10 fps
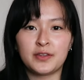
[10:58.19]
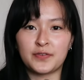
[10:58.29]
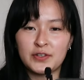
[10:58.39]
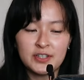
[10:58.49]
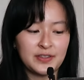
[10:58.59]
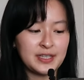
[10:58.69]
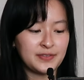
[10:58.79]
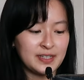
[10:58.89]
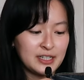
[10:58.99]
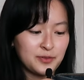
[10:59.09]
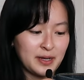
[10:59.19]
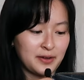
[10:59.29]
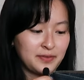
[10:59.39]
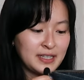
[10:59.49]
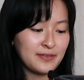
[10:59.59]
The first are these vintage pair
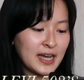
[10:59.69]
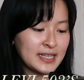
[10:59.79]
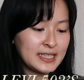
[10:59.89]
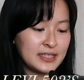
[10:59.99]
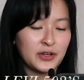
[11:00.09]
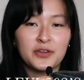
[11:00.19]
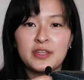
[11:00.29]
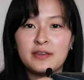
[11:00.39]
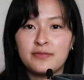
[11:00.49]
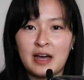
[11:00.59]
of Levi's. These are the